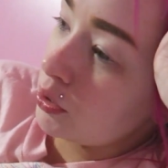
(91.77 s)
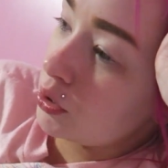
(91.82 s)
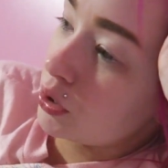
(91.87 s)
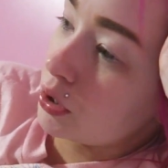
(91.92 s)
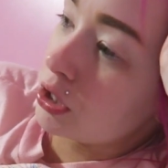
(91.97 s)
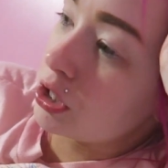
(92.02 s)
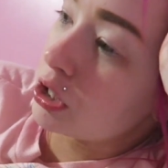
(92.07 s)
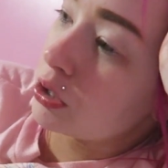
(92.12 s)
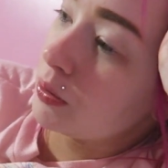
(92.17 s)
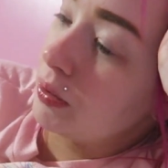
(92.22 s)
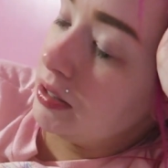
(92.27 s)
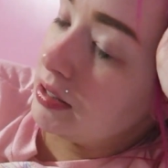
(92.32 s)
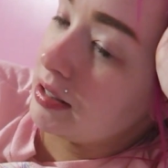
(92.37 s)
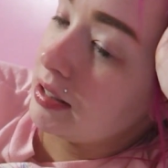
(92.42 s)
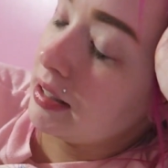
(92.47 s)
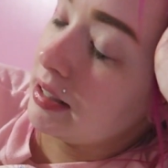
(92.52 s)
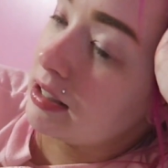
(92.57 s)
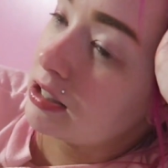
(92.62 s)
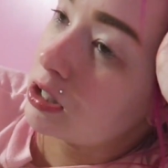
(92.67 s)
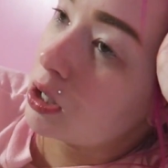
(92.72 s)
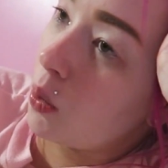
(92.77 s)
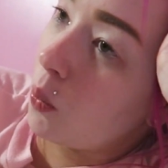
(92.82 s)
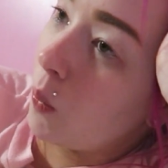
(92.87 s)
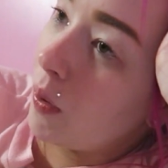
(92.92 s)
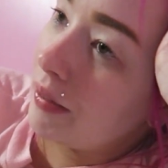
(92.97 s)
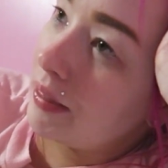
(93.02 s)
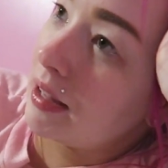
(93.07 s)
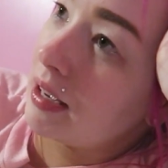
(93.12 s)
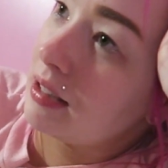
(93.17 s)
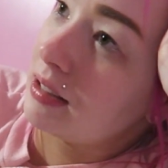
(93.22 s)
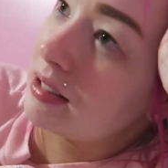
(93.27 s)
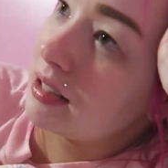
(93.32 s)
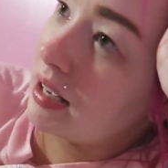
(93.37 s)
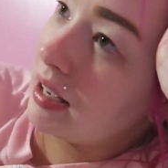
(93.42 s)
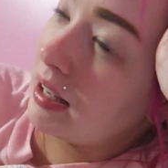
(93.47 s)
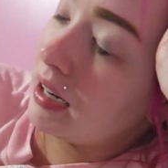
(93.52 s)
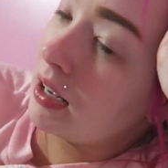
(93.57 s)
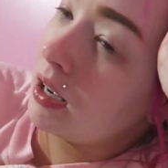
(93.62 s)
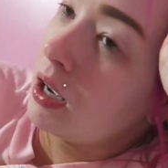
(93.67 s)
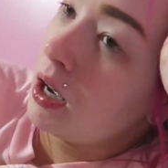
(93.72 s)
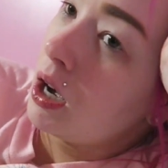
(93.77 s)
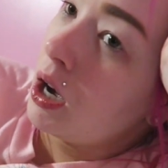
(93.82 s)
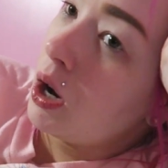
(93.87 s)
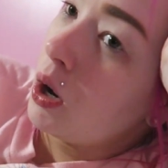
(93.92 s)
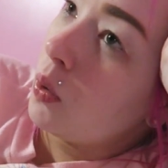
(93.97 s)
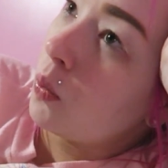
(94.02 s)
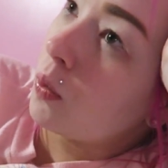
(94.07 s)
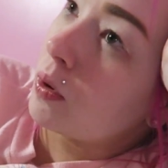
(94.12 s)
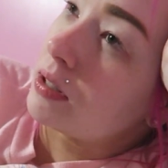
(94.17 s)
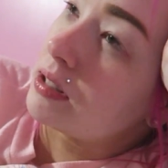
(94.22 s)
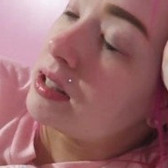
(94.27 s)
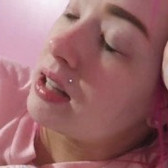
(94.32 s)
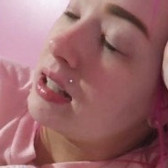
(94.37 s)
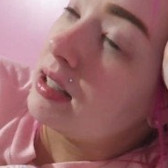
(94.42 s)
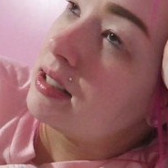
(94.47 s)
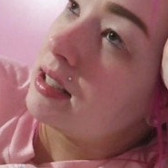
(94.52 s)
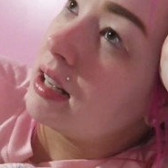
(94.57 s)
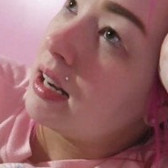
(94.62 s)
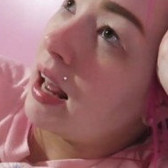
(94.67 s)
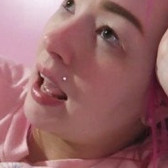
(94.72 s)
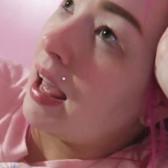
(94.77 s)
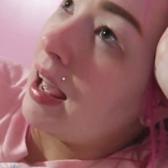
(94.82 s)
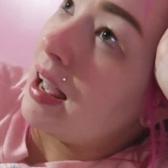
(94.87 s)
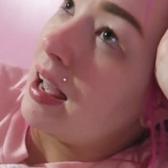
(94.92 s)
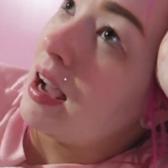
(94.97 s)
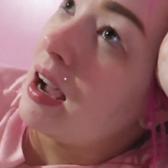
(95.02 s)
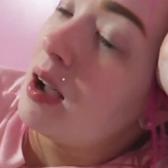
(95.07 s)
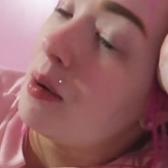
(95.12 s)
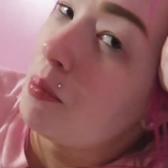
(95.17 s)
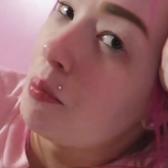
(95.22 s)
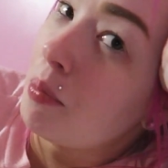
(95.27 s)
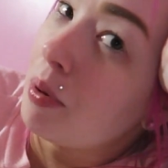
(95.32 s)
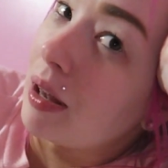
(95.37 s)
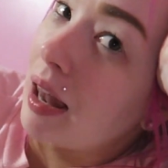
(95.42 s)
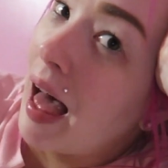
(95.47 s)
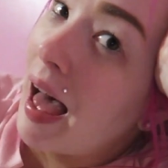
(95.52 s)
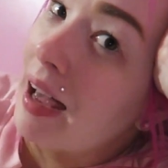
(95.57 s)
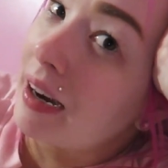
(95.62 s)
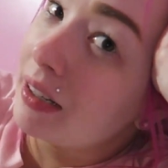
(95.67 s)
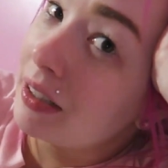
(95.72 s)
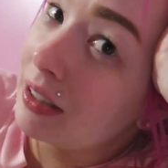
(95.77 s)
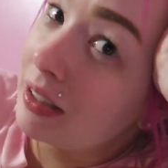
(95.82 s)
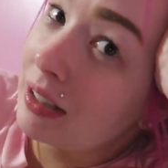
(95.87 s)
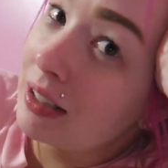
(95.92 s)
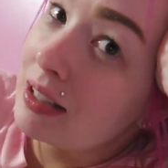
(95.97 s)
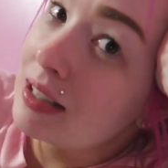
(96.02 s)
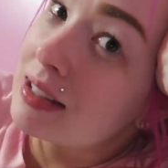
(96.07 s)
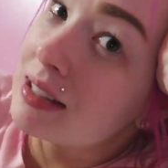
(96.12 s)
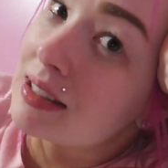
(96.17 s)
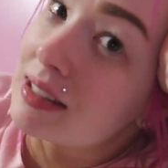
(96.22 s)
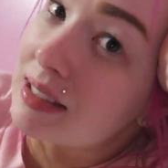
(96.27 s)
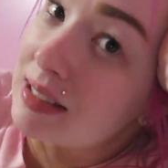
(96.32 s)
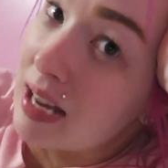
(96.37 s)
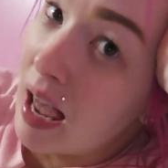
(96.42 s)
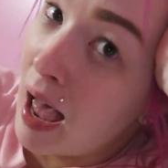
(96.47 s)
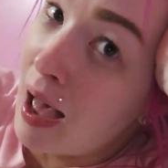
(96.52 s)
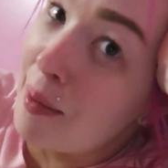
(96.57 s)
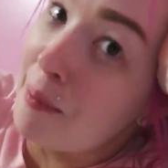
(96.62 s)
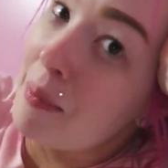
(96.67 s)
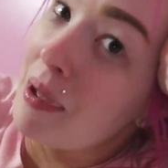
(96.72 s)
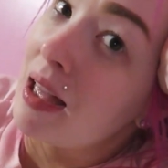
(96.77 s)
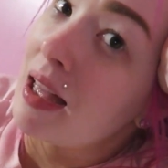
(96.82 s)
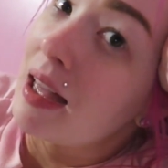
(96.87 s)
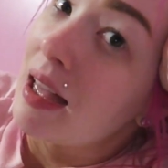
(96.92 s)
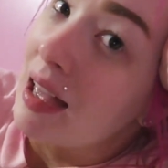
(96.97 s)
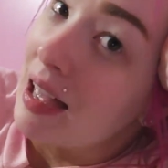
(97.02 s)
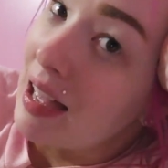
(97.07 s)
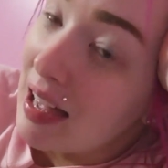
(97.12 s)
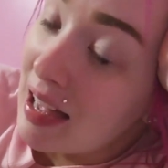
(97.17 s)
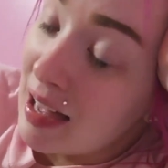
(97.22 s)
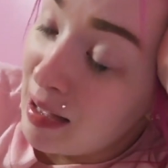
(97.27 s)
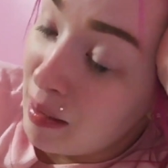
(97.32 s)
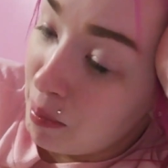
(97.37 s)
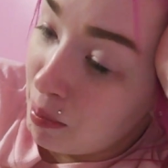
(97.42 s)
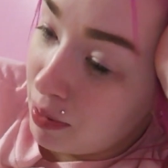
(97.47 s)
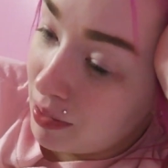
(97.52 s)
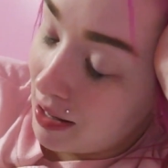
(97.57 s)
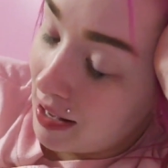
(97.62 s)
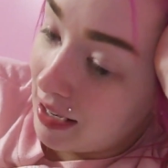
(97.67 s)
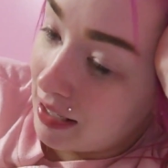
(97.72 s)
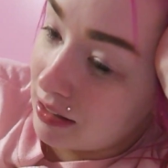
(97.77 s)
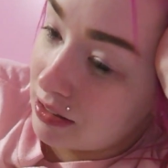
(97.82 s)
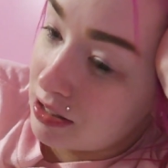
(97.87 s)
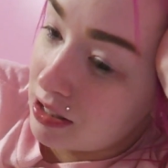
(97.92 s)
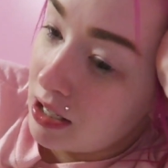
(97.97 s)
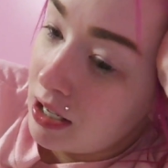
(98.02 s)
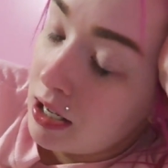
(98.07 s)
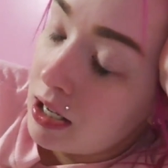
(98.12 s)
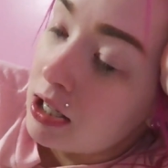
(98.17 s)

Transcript: So just recently. So what they did was they did a bladder stem implant.